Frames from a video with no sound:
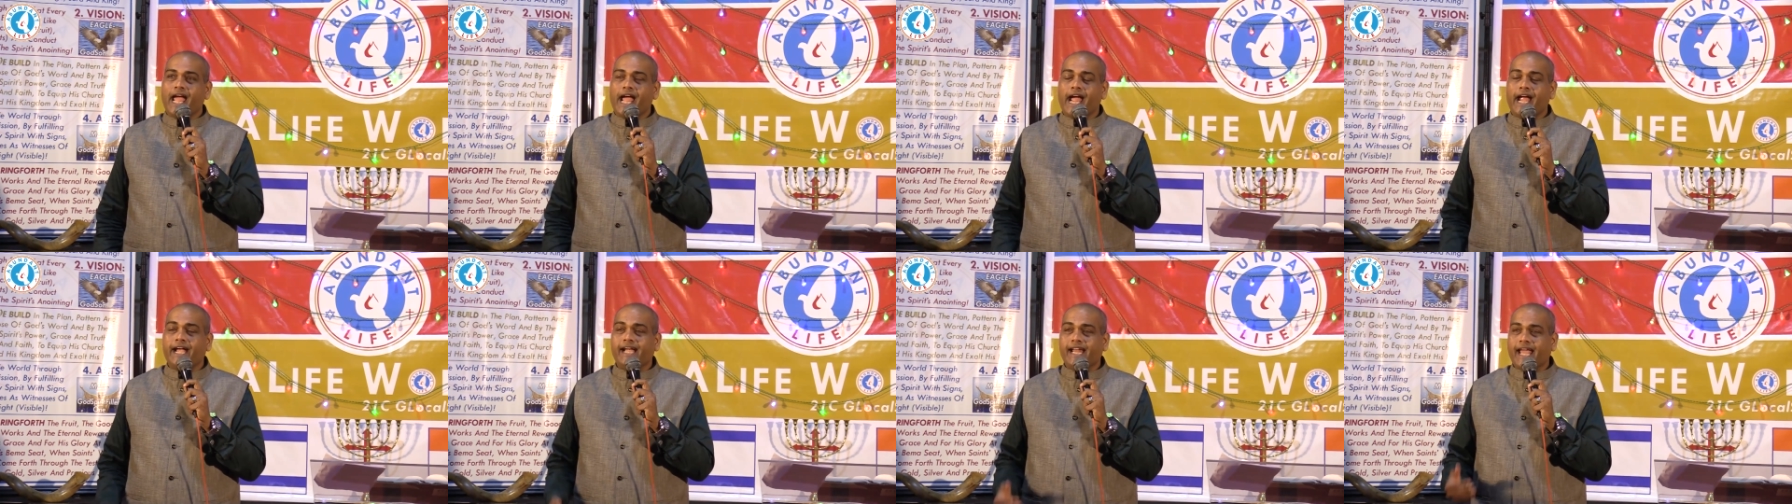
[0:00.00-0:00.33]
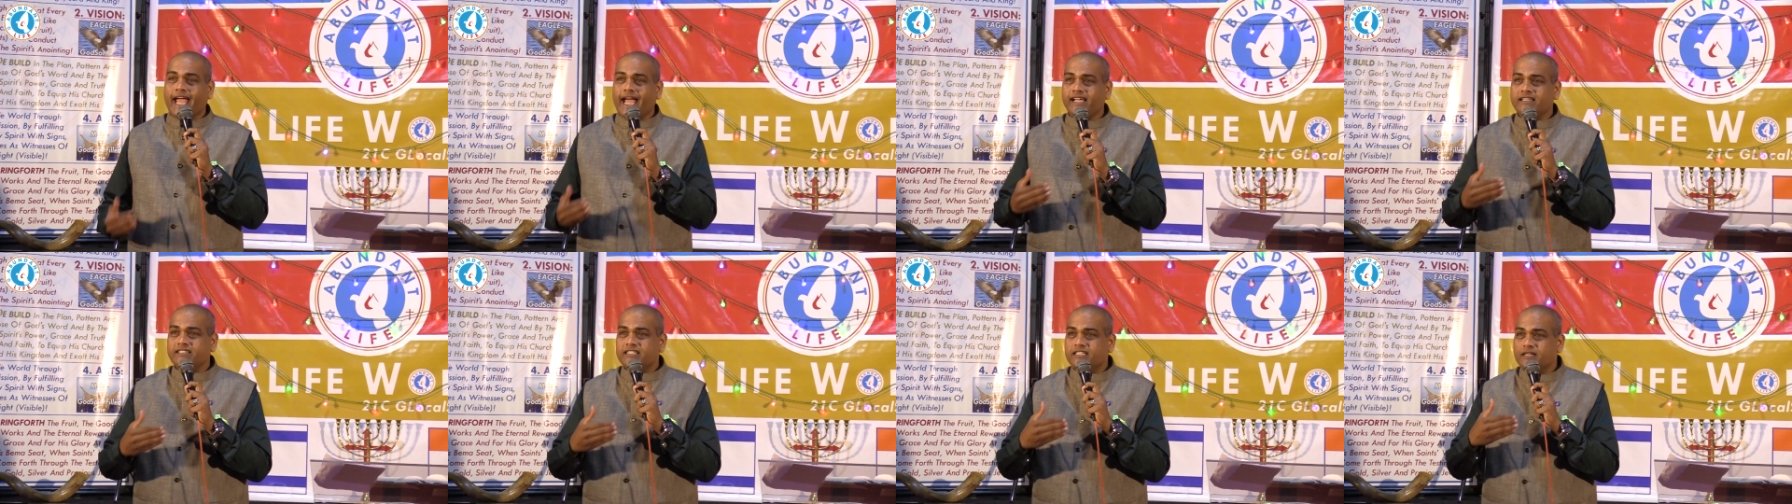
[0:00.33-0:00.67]
And
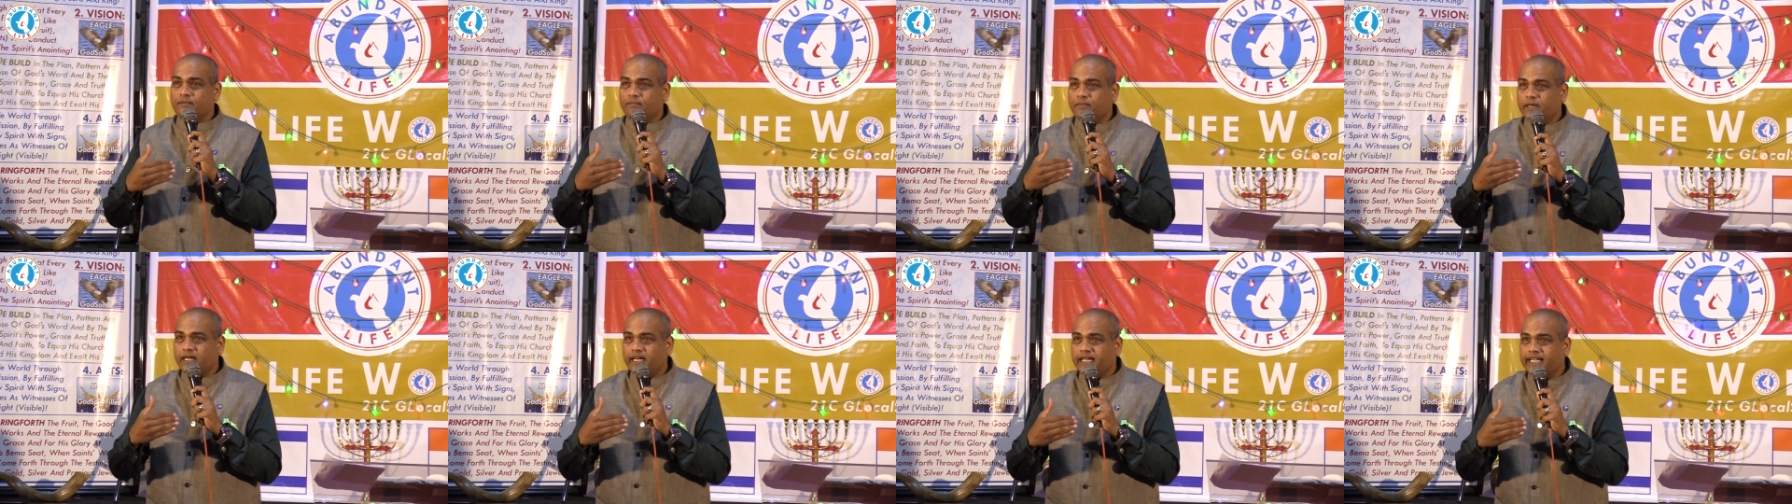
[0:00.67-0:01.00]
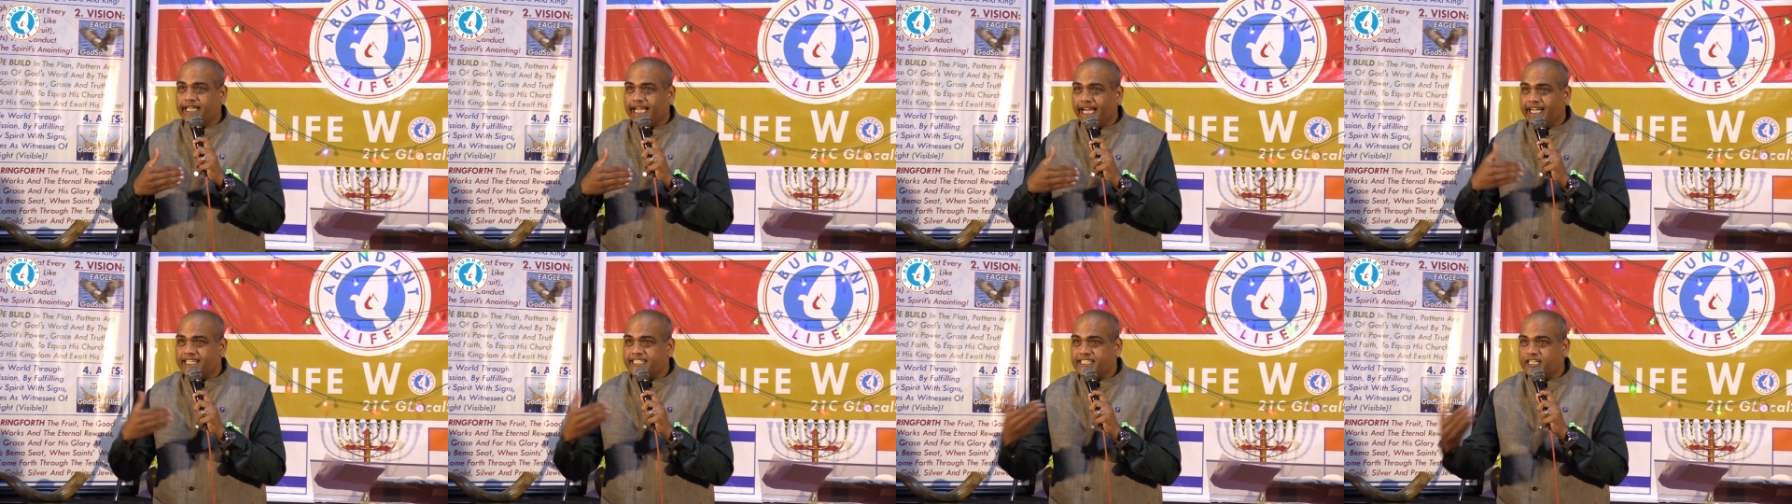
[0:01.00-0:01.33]
as the
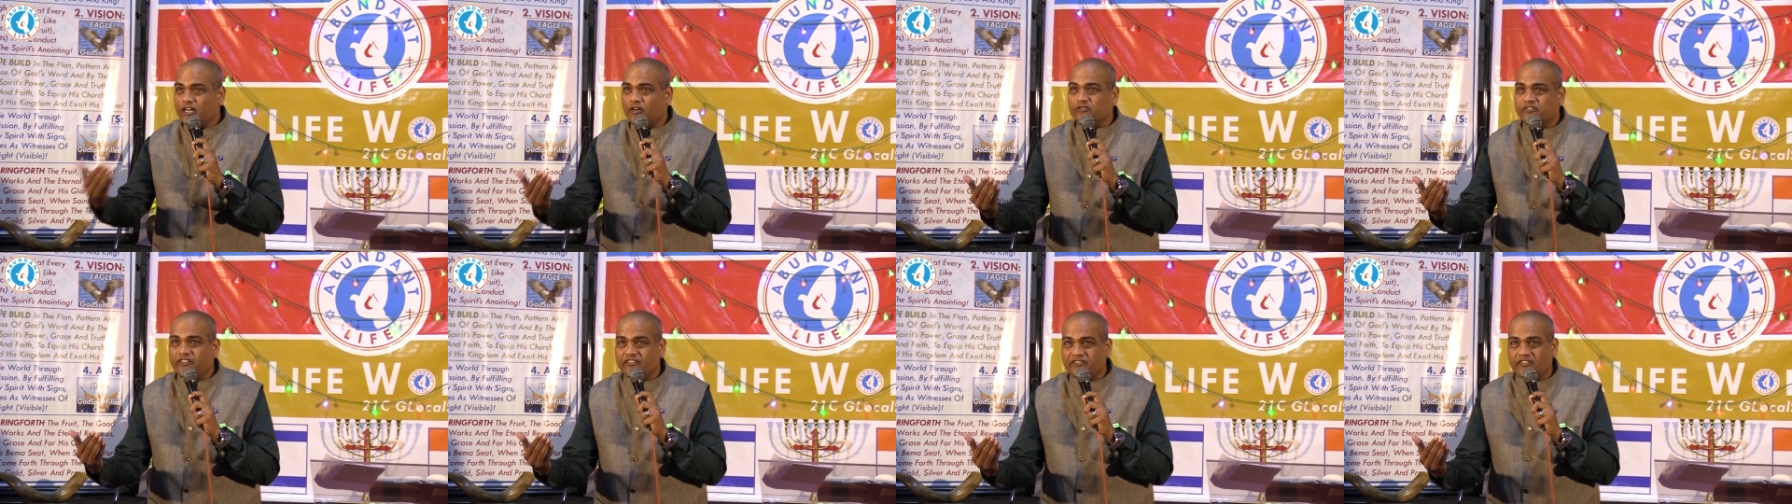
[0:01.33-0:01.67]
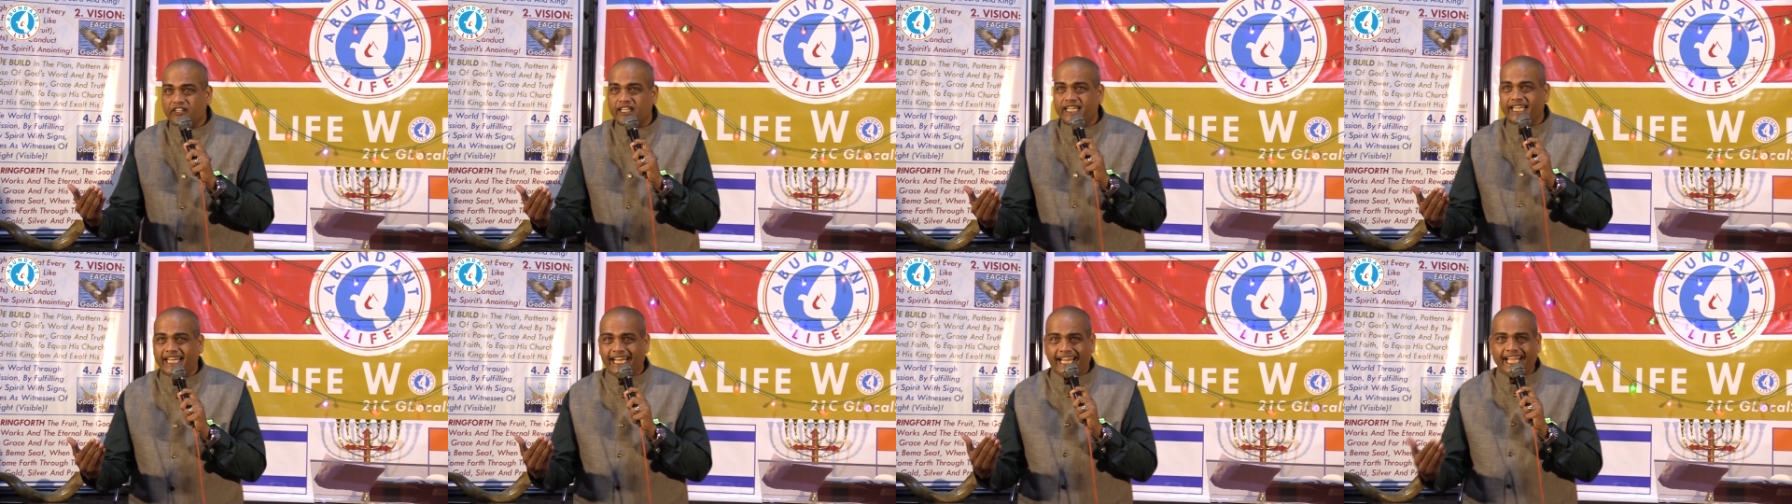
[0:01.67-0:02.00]
bird gets out
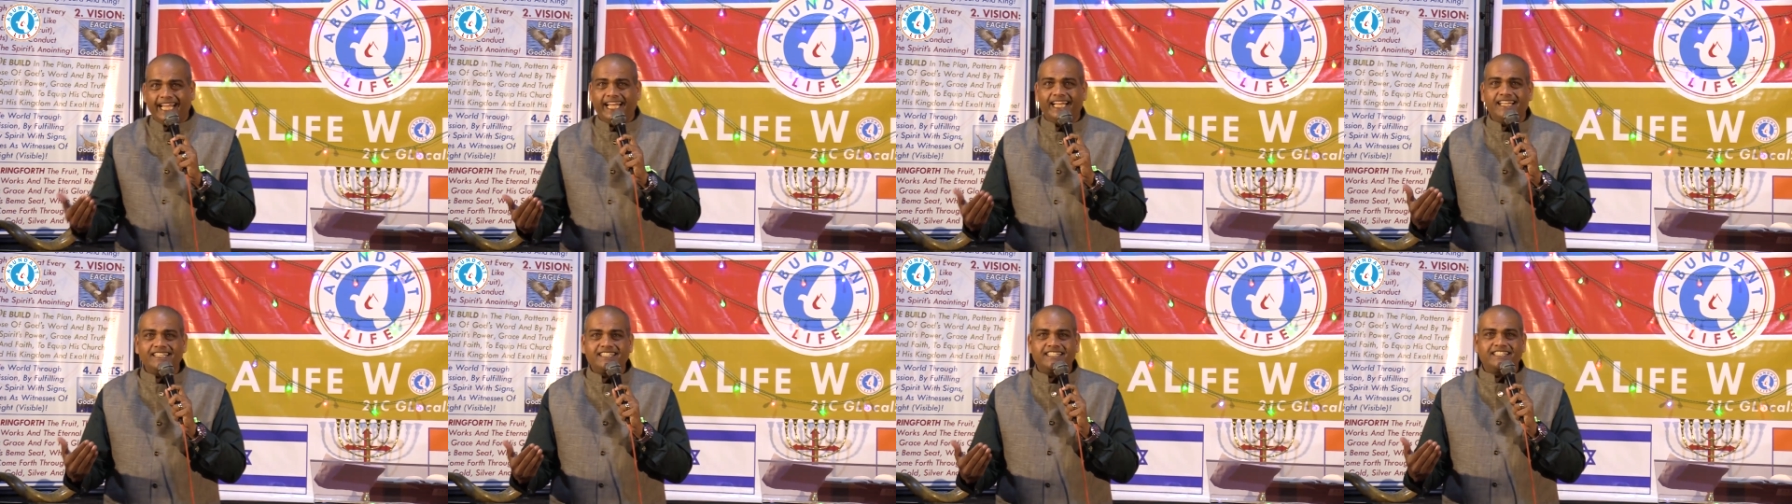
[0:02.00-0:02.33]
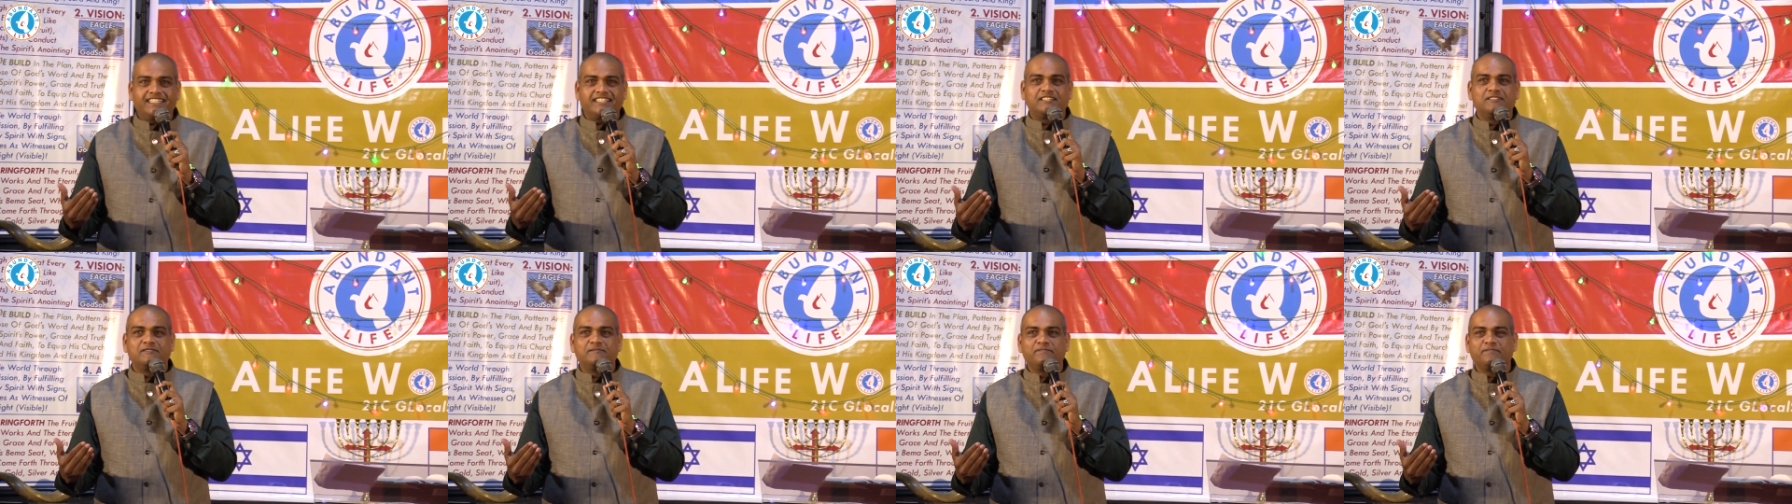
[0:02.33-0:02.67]
of the
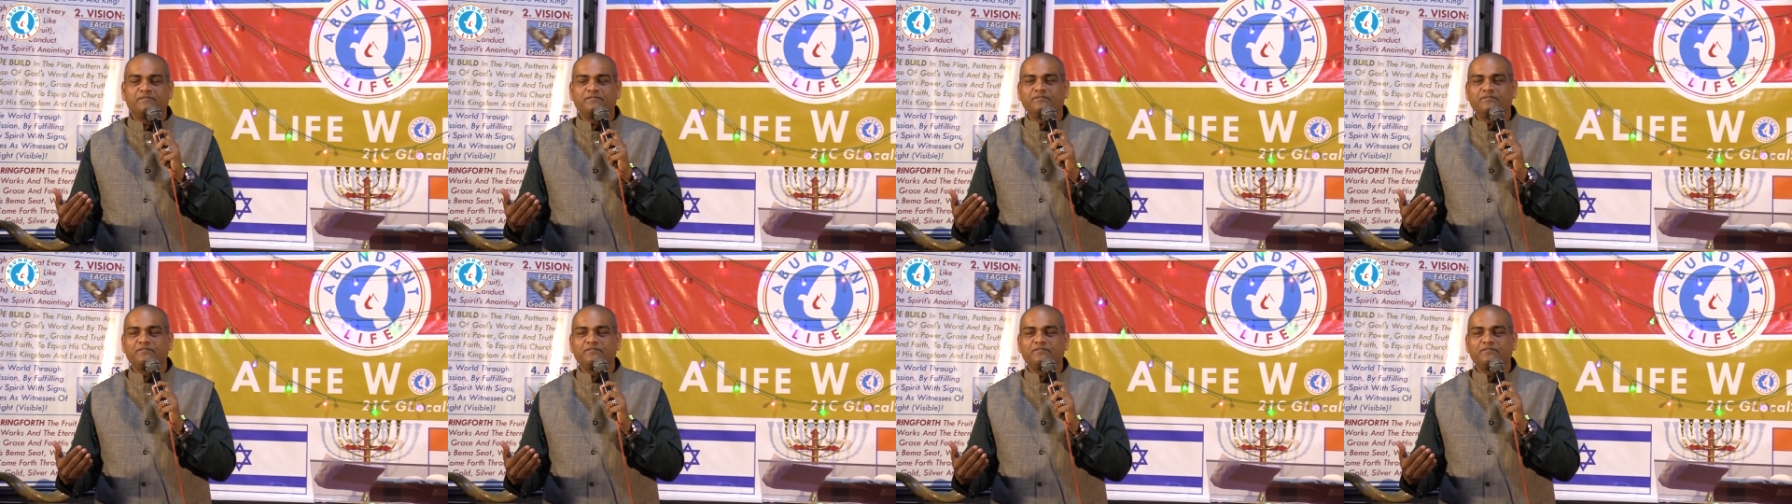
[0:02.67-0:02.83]
nest,